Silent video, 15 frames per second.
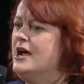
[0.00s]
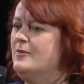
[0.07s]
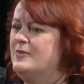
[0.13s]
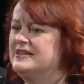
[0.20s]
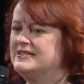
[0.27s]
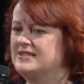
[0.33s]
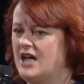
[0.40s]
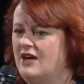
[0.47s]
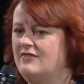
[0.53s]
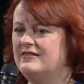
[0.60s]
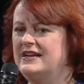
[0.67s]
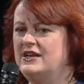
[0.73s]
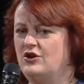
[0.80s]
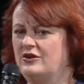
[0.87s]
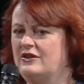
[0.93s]
but is
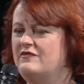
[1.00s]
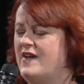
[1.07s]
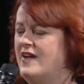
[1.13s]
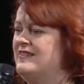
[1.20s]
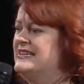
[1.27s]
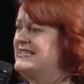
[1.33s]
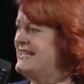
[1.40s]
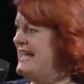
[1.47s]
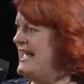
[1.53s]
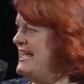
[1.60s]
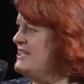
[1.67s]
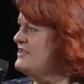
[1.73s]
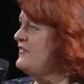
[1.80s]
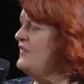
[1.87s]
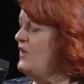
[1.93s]
currently on a very
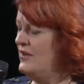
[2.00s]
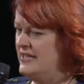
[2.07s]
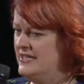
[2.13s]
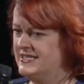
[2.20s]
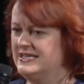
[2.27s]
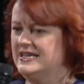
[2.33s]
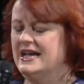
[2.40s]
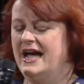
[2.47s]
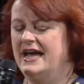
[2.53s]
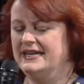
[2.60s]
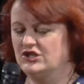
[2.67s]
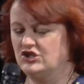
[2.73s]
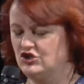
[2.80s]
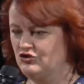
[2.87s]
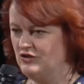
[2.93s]
delayed flight and
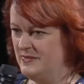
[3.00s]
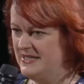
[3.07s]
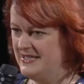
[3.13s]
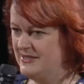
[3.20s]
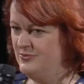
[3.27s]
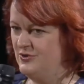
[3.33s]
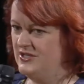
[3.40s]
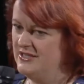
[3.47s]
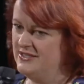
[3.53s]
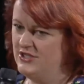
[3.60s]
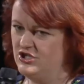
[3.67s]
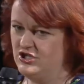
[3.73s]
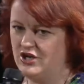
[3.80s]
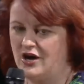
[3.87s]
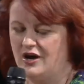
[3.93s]
extremely disappointed that
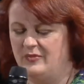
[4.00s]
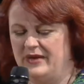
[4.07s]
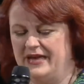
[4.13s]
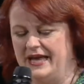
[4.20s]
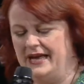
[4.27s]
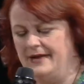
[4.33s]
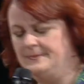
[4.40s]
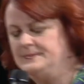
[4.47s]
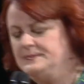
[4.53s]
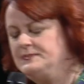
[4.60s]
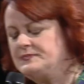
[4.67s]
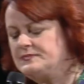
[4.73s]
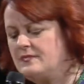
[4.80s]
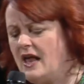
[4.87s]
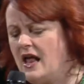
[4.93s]
she can't be here.
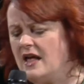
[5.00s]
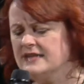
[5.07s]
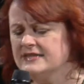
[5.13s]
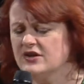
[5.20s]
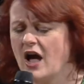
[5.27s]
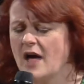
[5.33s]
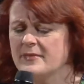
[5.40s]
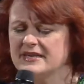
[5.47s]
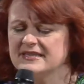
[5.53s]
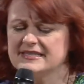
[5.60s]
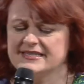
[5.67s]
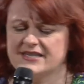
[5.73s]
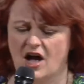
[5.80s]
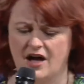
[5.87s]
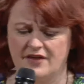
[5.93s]
So I'm going to
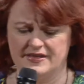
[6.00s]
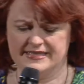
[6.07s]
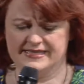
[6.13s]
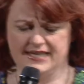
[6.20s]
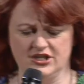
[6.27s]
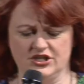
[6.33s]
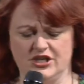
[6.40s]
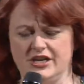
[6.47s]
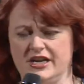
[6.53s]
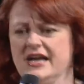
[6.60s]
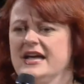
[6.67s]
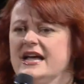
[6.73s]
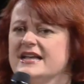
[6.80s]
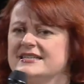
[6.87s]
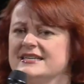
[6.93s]
start this session
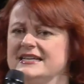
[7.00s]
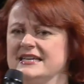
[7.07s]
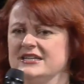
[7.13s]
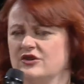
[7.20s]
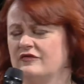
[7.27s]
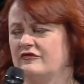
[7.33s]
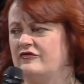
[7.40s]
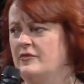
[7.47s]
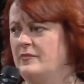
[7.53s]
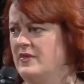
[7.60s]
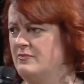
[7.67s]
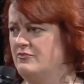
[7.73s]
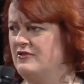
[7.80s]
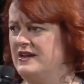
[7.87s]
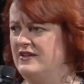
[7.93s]
to lead on from the
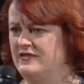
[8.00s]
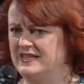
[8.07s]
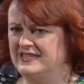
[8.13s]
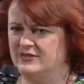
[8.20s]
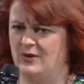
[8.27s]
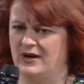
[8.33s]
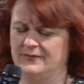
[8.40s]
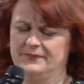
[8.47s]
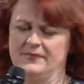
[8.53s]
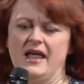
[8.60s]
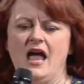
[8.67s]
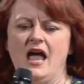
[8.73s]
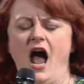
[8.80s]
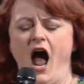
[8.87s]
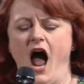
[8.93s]
previous one,
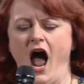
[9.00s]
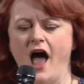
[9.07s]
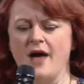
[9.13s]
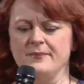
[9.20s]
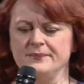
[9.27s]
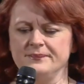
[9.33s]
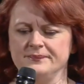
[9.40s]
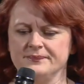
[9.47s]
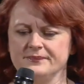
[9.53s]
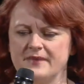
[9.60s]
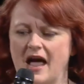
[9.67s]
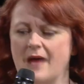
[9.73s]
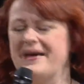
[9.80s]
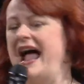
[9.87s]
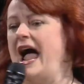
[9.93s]

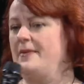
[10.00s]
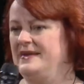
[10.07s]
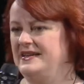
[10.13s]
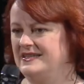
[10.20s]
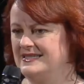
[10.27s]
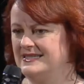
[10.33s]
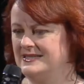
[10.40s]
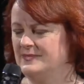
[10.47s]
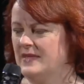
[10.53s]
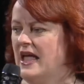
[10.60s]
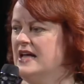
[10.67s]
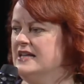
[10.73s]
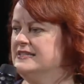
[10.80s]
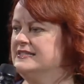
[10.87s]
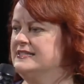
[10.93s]
about happiness.
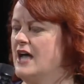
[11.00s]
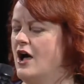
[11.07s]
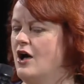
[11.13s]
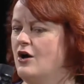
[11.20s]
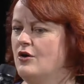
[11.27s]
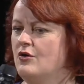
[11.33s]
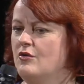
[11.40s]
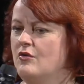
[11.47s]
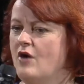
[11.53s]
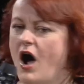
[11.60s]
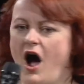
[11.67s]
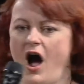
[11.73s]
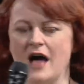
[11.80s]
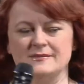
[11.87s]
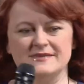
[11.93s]
So
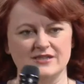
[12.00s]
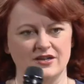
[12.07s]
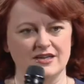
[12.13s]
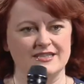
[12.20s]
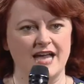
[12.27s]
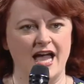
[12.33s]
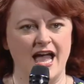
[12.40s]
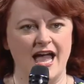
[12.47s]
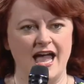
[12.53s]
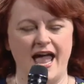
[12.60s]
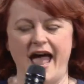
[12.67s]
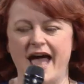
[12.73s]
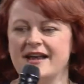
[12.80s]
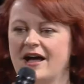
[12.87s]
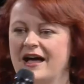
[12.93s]
I'm Solitaire,
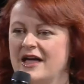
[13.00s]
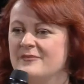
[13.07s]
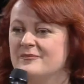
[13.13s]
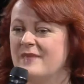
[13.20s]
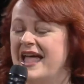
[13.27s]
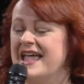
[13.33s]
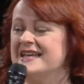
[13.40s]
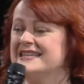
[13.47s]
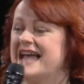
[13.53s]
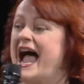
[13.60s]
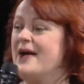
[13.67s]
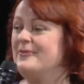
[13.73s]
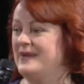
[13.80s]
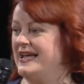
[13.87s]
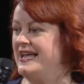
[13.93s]
and I am made
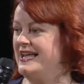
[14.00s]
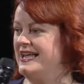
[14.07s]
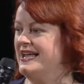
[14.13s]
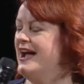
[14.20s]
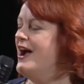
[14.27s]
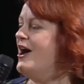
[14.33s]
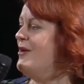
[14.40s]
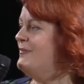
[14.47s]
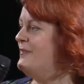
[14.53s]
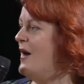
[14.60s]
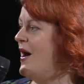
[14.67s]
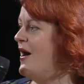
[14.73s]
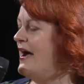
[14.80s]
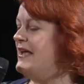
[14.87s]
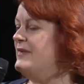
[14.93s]
happy
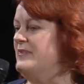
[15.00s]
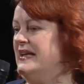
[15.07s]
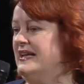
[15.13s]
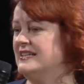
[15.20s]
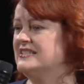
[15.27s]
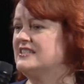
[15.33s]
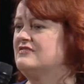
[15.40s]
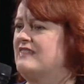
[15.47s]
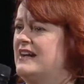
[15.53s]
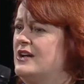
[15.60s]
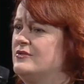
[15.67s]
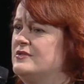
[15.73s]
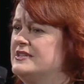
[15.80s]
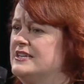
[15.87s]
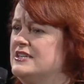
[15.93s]
by being
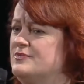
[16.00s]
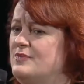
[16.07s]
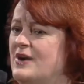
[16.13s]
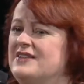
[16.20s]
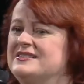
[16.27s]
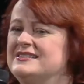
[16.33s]
surrounded by the